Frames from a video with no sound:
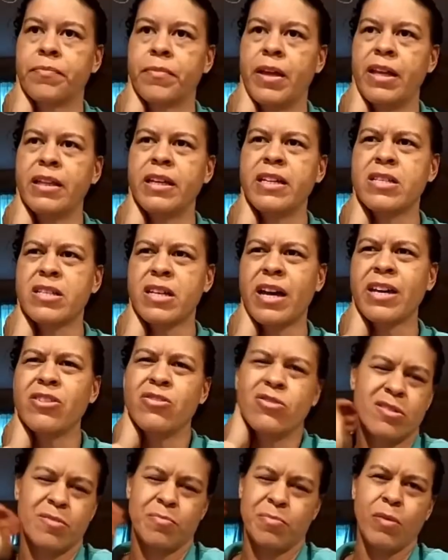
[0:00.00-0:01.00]
At least I
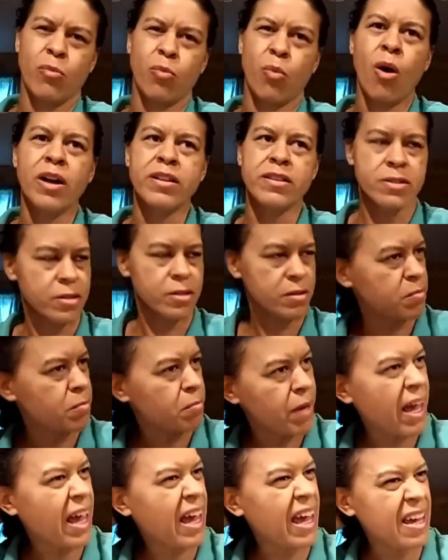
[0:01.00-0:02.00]
used to be once,
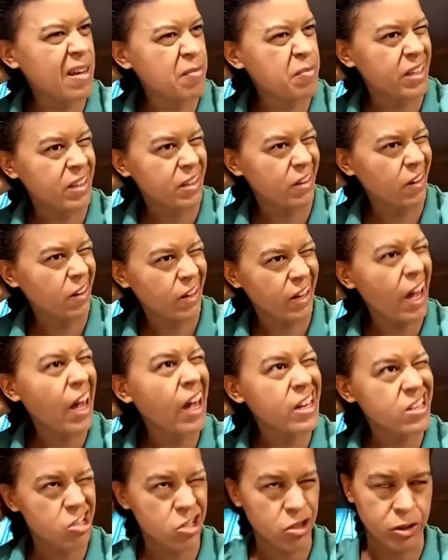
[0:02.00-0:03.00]
maybe
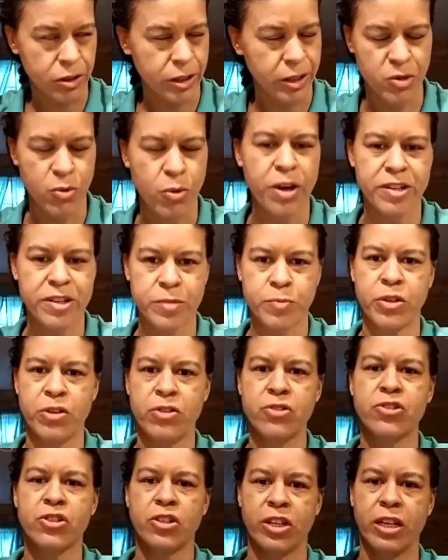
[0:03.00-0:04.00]
occasionally twice, but
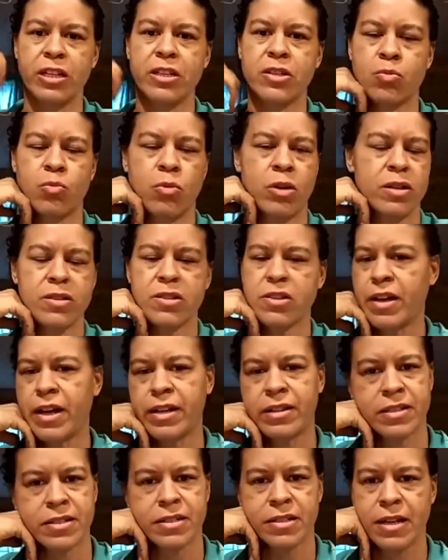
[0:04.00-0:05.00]
usually at least once. So
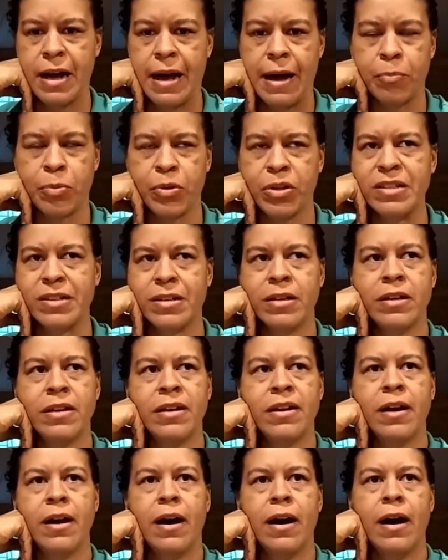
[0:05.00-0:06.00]
that doesn't happen.
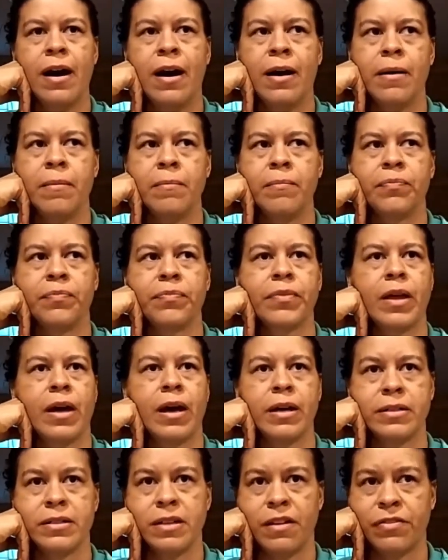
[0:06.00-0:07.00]

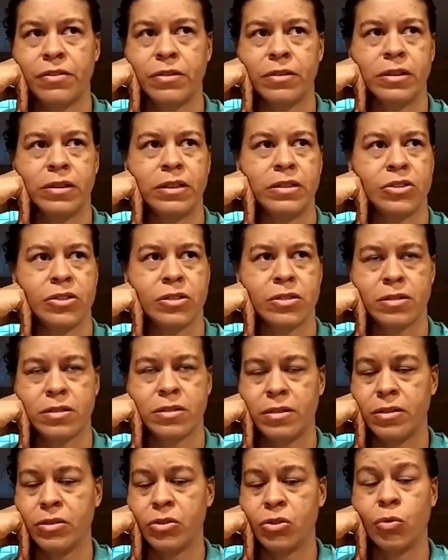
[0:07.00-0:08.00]
I definitely just
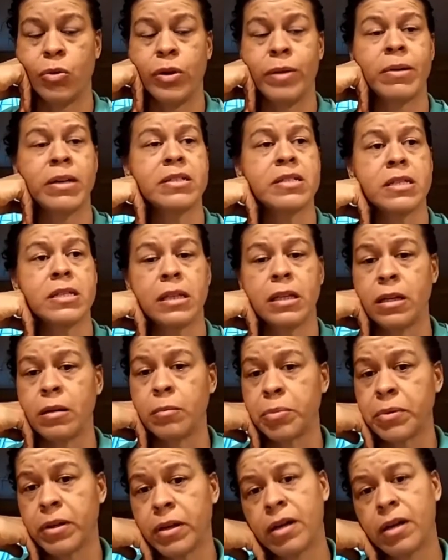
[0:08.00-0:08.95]
enjoy my sleep.